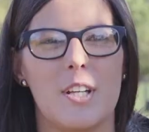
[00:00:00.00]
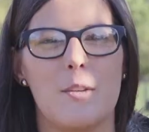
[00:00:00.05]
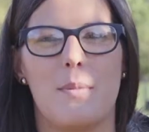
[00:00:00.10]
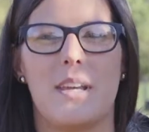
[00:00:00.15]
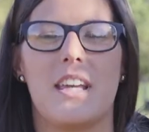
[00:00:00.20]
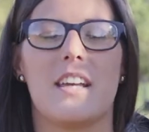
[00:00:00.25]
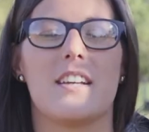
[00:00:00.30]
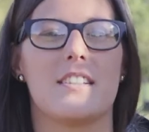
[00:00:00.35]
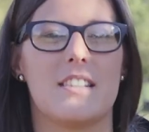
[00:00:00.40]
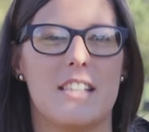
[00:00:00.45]

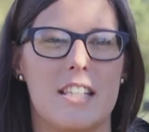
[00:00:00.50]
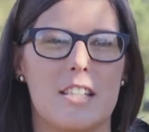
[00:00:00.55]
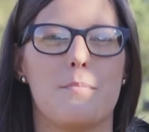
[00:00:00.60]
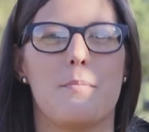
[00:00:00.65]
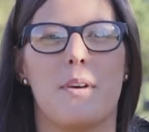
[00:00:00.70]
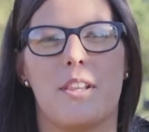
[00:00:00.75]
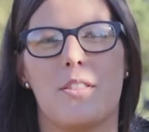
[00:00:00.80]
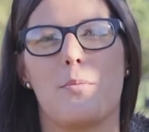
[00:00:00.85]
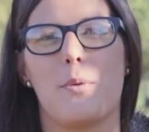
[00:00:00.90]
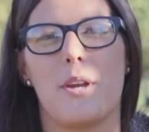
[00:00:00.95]
Because this
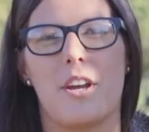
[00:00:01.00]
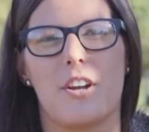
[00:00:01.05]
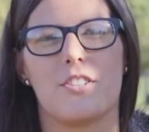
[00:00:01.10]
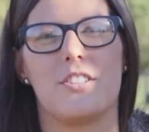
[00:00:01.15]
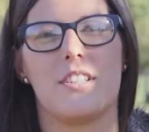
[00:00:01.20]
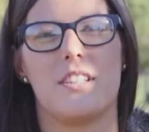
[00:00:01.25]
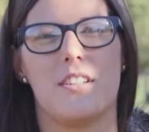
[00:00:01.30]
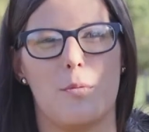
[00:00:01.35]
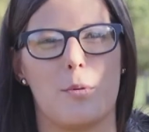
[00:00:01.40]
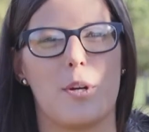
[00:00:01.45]
month we are,
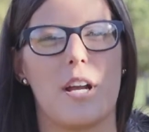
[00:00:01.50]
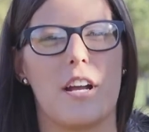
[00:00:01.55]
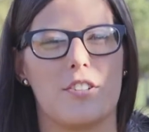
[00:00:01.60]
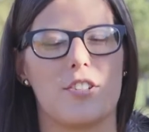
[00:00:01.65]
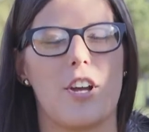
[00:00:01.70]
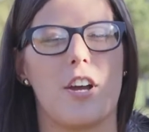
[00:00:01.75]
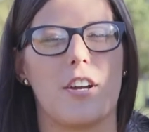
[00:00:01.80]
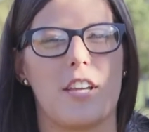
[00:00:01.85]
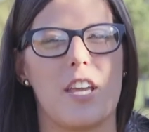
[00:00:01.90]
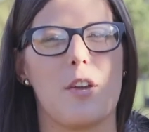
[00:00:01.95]
we are
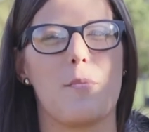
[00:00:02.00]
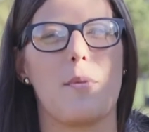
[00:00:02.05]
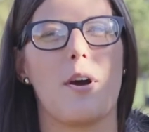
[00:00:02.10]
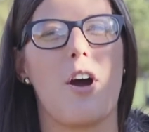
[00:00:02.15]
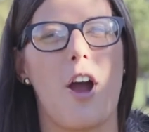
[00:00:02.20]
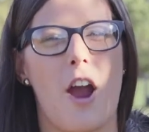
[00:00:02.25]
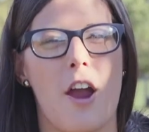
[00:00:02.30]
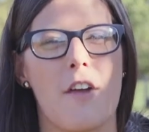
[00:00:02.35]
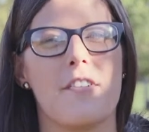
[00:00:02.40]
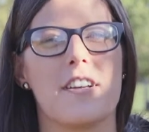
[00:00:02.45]
talking
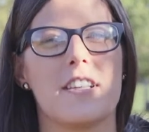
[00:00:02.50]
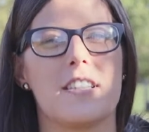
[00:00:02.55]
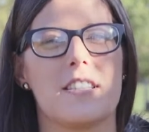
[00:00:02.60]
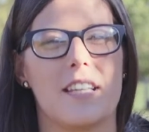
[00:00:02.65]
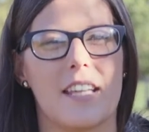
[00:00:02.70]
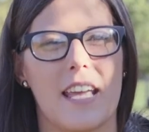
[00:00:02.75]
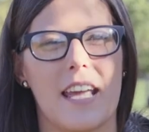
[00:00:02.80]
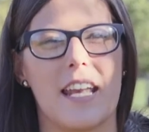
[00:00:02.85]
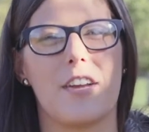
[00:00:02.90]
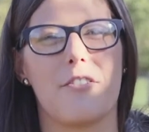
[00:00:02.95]
about harvest
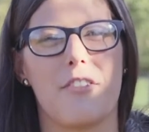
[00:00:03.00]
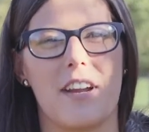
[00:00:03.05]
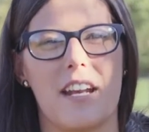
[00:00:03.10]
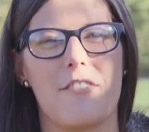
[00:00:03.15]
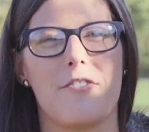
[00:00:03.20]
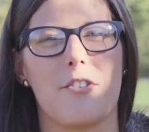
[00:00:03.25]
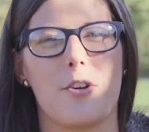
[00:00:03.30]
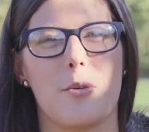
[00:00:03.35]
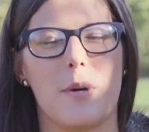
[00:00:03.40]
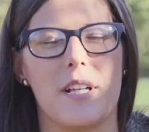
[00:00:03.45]
and getting
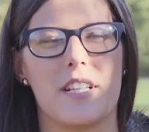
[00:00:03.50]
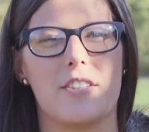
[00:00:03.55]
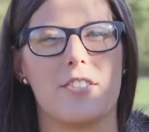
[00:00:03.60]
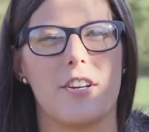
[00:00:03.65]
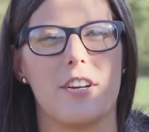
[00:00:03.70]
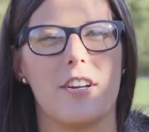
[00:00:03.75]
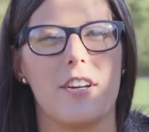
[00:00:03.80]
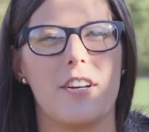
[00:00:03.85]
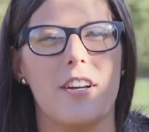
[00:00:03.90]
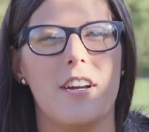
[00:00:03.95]
ready for
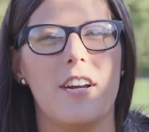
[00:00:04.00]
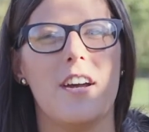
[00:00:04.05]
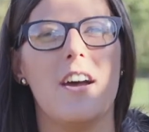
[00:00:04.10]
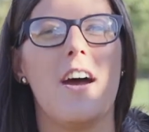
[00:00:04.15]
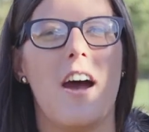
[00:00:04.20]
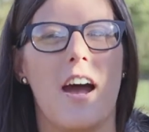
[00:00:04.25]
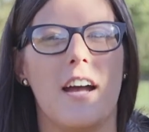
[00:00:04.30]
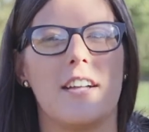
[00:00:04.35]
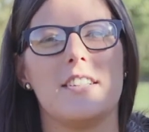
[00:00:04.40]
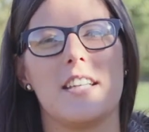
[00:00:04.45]
winter
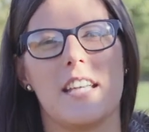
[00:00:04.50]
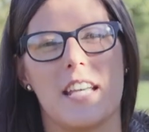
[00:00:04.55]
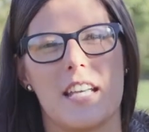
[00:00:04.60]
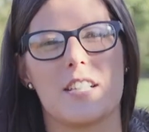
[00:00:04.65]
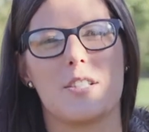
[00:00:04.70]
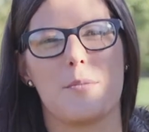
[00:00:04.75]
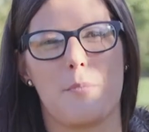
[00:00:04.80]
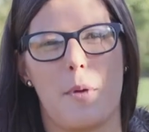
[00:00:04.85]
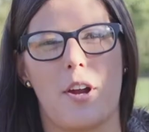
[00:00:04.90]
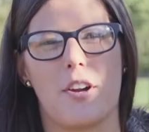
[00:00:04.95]
hunting
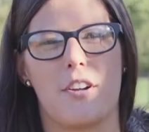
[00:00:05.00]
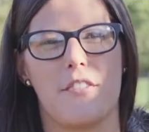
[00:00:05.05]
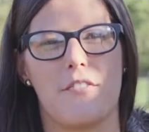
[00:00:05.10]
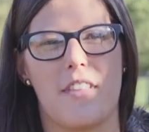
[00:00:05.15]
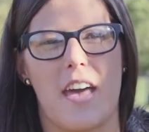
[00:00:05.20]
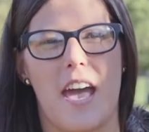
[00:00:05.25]
is part of